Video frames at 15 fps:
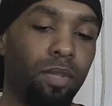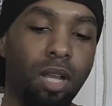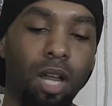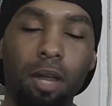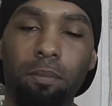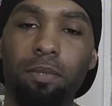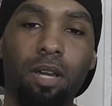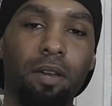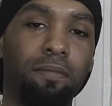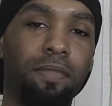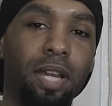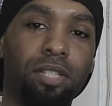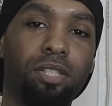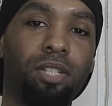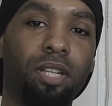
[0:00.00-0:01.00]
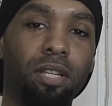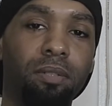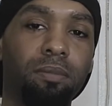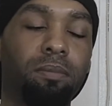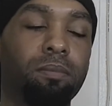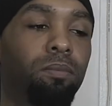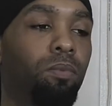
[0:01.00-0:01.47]
hopped off that shit,
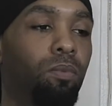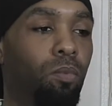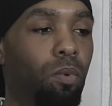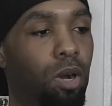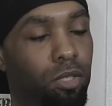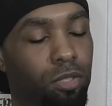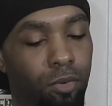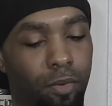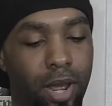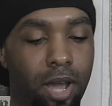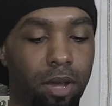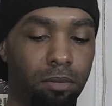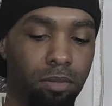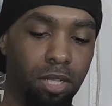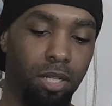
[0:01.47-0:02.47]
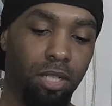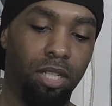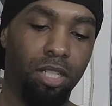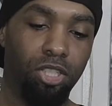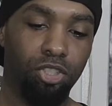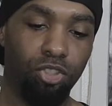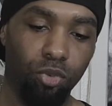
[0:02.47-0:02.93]
walked around, did a
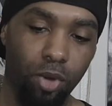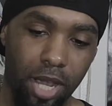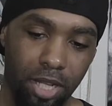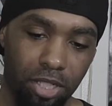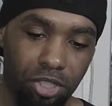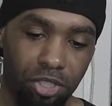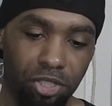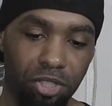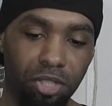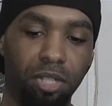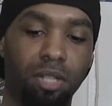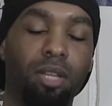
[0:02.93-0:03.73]
good stretch,